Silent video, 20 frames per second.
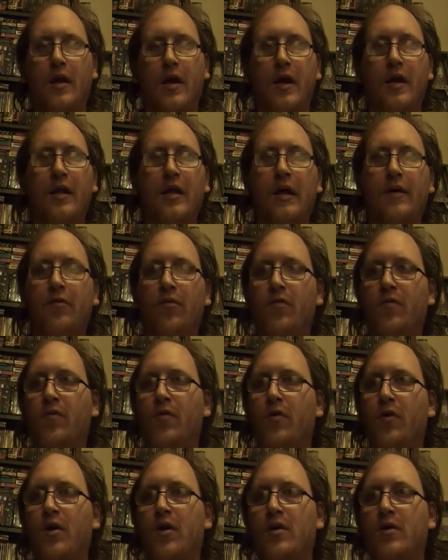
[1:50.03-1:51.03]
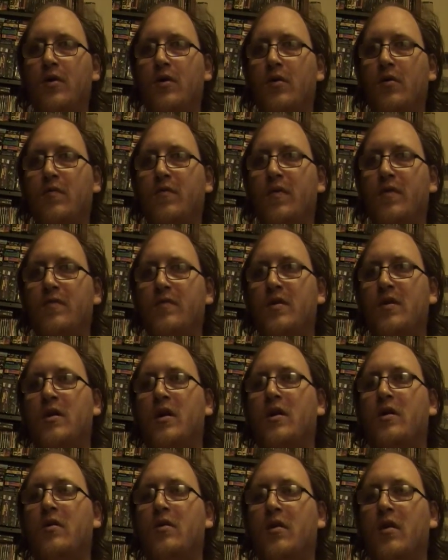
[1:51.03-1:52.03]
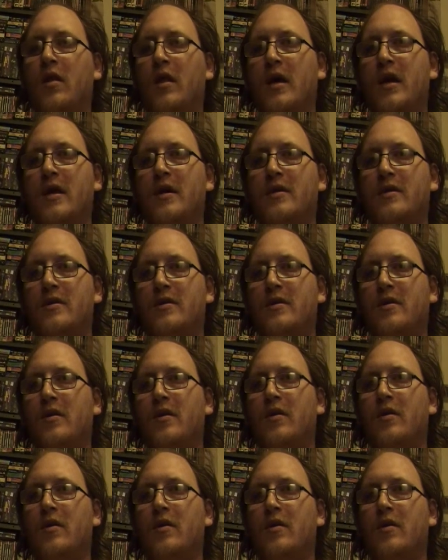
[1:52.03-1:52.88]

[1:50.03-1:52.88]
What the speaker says: at level 4 and under, 1500 and less,